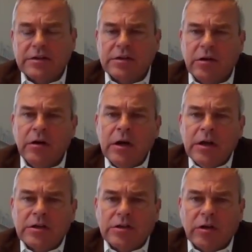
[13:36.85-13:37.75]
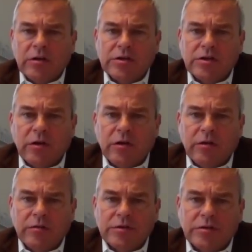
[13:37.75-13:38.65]

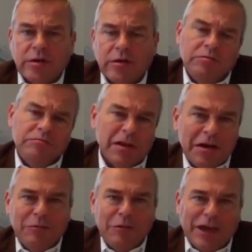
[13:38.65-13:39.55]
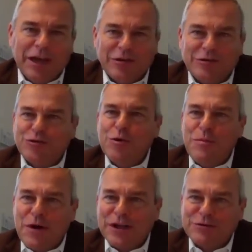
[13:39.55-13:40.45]
So we killed two
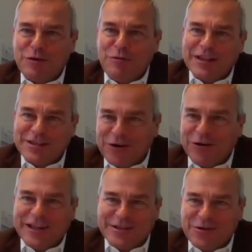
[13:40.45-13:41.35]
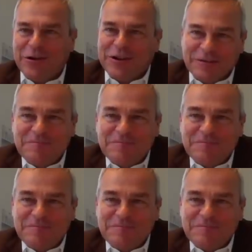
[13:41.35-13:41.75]
birds with one stone, let's call it.